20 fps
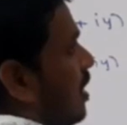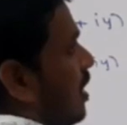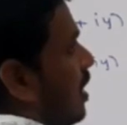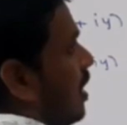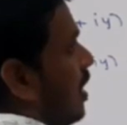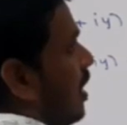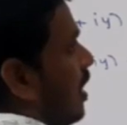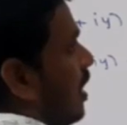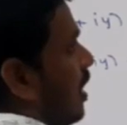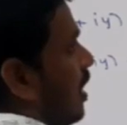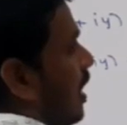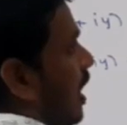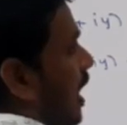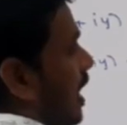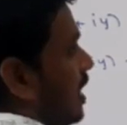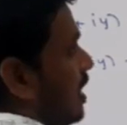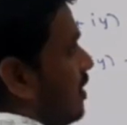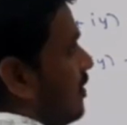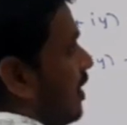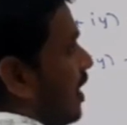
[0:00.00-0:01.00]

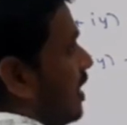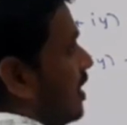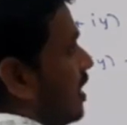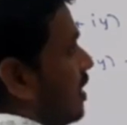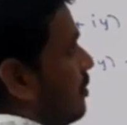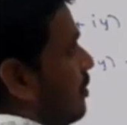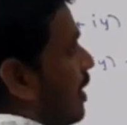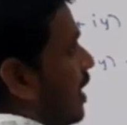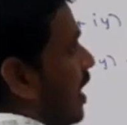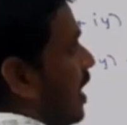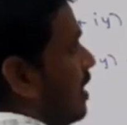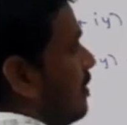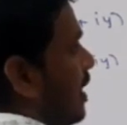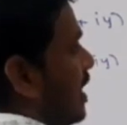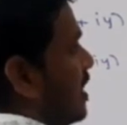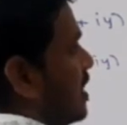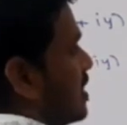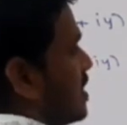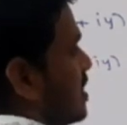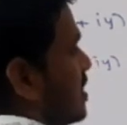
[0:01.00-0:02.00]
I divided by I
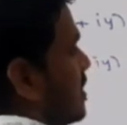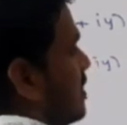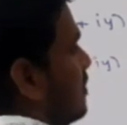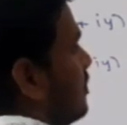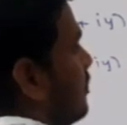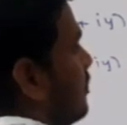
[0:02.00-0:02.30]
minus